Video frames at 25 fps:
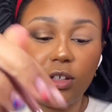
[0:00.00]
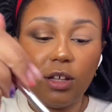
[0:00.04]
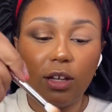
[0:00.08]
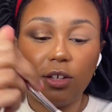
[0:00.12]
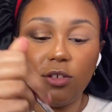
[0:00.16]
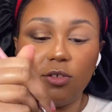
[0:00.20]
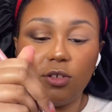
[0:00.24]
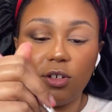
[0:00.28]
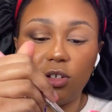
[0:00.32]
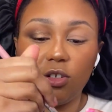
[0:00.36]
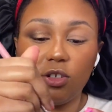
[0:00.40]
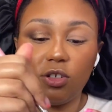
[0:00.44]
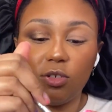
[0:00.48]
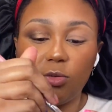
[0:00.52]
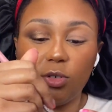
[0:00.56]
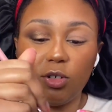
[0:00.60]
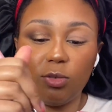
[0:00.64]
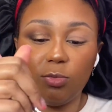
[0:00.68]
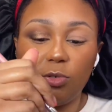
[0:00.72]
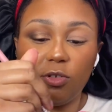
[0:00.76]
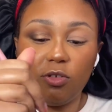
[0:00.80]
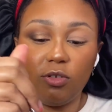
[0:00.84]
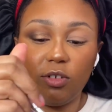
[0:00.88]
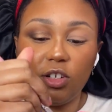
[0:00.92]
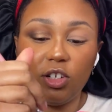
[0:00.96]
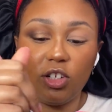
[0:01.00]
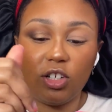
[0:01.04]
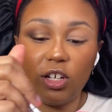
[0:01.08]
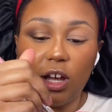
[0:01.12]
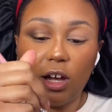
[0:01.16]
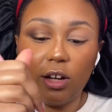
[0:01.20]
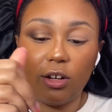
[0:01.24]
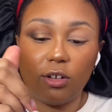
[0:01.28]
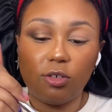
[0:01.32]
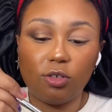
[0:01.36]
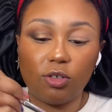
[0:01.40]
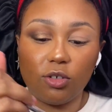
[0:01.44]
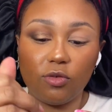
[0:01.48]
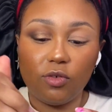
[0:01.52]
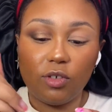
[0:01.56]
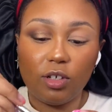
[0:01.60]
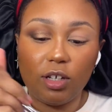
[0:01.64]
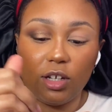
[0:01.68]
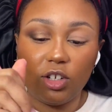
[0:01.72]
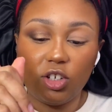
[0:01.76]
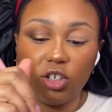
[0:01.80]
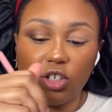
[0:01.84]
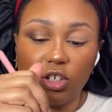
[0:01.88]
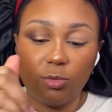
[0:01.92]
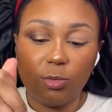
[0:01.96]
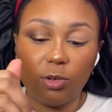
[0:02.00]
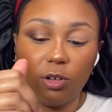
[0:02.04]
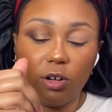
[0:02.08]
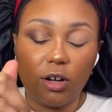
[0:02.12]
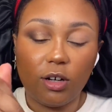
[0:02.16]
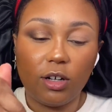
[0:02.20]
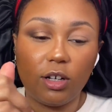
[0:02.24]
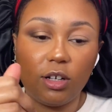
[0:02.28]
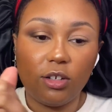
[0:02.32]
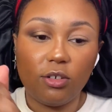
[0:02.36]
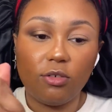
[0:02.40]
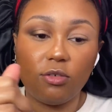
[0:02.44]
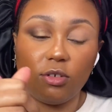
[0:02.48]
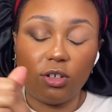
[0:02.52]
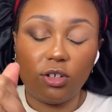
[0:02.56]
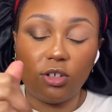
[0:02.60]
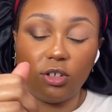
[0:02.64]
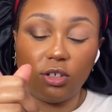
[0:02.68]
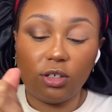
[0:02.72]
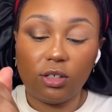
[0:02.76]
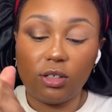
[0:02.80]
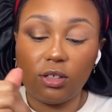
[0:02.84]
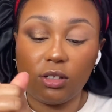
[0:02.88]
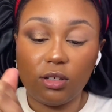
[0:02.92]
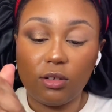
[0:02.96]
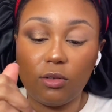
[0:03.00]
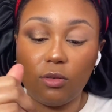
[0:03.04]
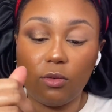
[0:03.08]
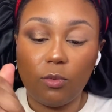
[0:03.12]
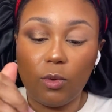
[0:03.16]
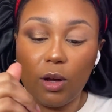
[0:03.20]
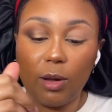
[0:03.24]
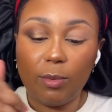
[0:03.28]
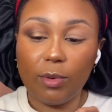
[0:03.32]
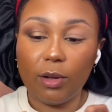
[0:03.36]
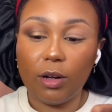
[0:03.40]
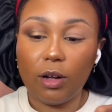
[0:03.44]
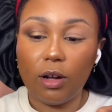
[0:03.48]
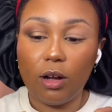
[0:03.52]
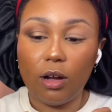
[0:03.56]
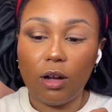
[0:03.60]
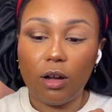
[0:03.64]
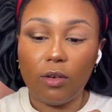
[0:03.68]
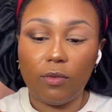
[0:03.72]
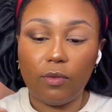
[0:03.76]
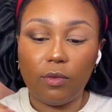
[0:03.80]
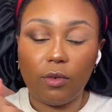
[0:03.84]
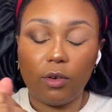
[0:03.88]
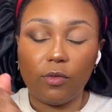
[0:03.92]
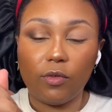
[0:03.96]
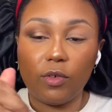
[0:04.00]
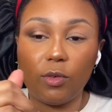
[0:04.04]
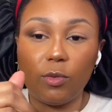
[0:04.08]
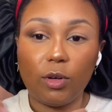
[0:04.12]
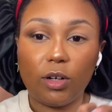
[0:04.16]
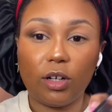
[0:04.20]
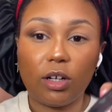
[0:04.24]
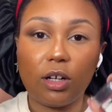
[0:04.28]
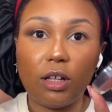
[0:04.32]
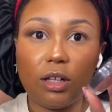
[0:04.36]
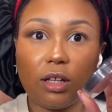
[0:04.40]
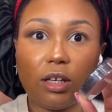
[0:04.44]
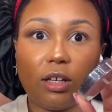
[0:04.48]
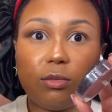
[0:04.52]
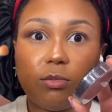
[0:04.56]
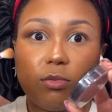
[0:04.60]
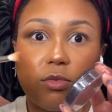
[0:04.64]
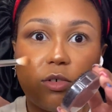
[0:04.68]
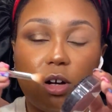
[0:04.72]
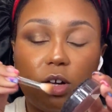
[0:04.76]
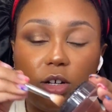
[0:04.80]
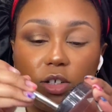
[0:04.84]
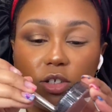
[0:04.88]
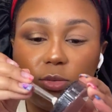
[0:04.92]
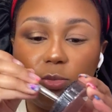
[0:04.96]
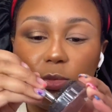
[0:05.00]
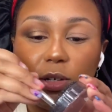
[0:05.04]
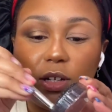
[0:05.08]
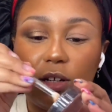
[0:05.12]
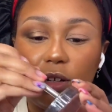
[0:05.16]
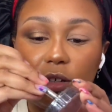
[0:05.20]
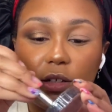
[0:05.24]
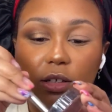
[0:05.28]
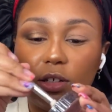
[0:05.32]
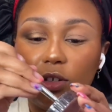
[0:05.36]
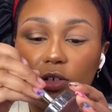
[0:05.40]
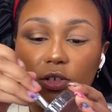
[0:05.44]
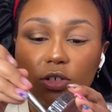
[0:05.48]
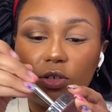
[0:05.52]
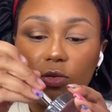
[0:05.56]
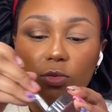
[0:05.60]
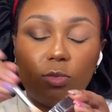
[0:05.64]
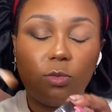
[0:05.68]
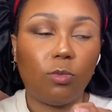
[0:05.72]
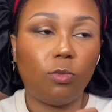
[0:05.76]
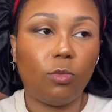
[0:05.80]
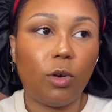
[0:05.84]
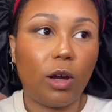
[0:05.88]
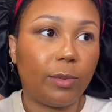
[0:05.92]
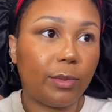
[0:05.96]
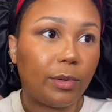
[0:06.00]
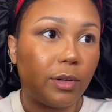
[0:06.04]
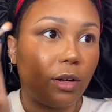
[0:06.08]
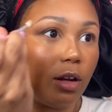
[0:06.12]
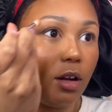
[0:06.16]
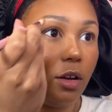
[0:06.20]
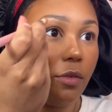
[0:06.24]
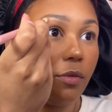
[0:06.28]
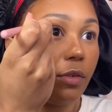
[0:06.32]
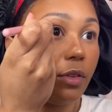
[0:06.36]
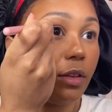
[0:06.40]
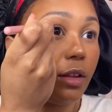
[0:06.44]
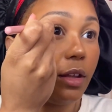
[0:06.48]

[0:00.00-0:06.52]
that you can switch between shadows, or if you get shimmer on it, you can just wipe it off, or if you want a clean brush immediately, just wipe it off and